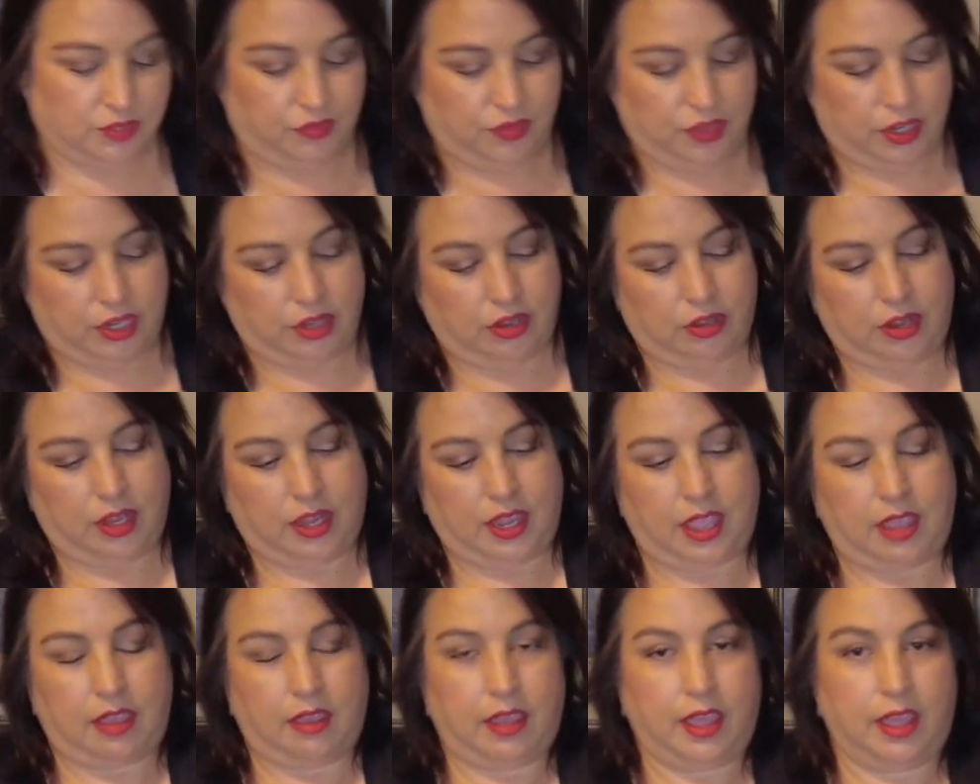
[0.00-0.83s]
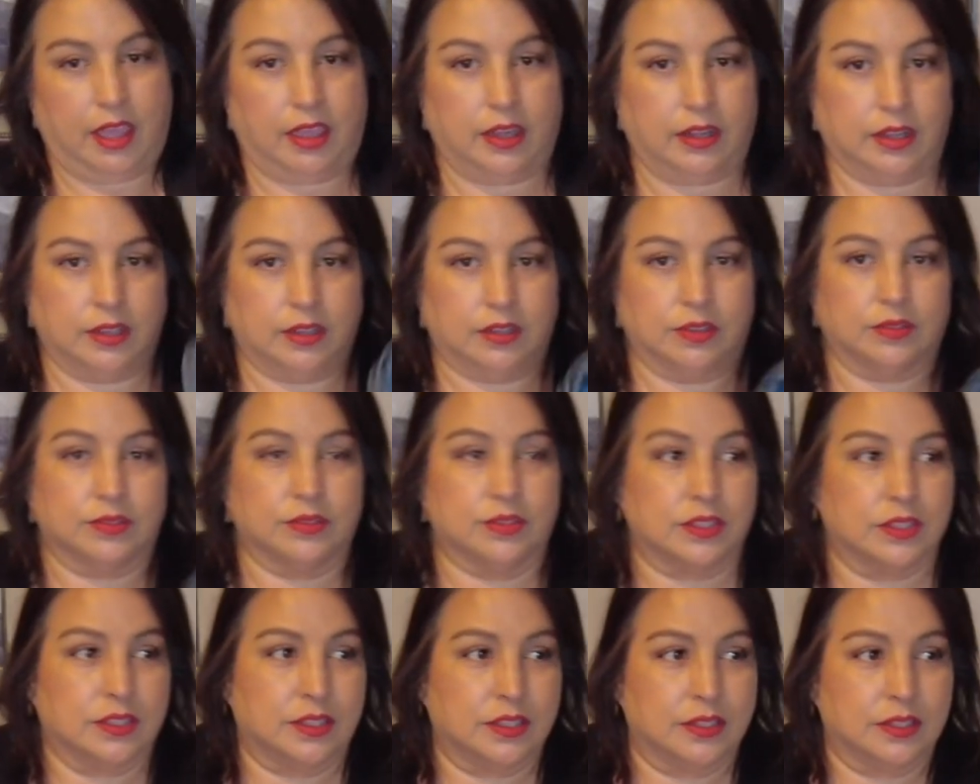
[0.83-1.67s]
figuring out how to use
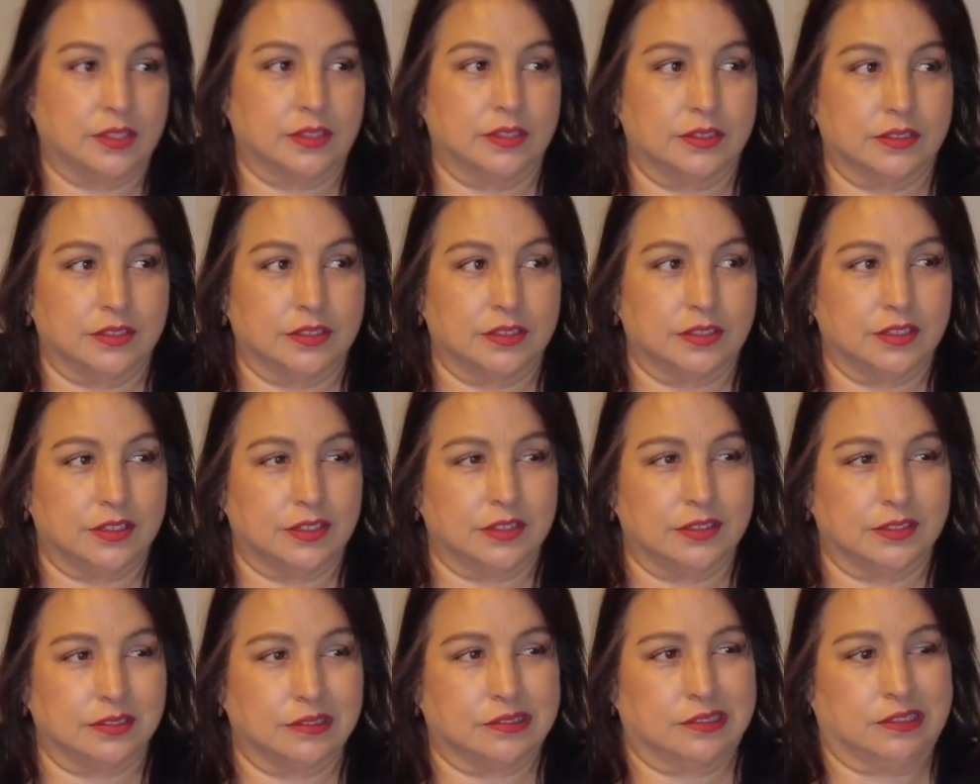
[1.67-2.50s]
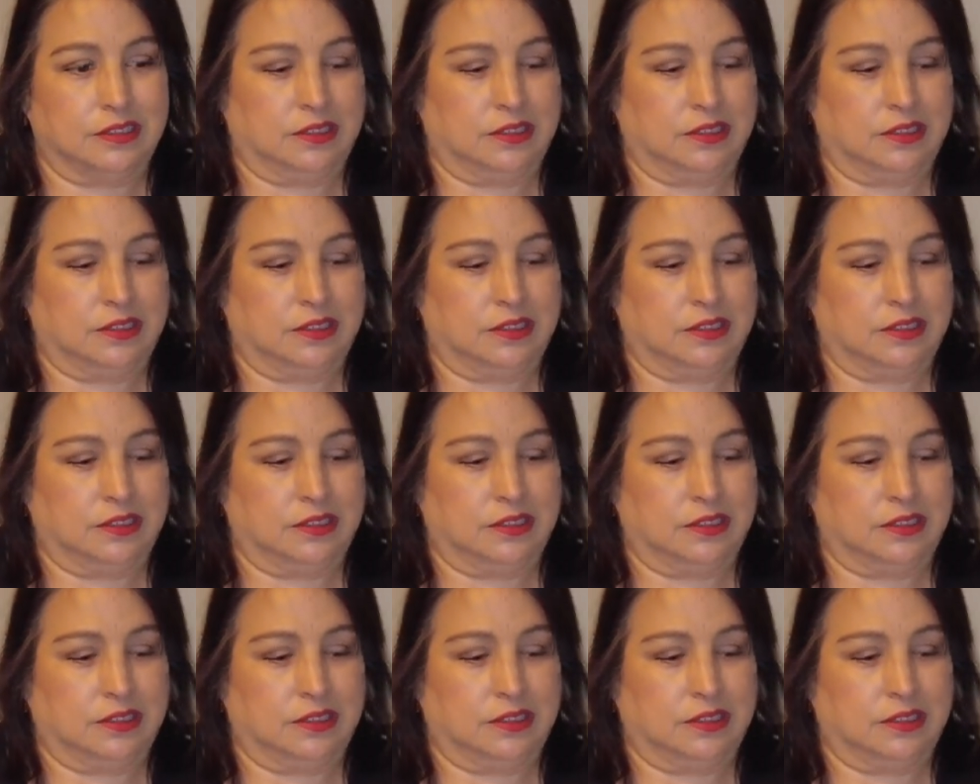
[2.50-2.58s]
things, you know.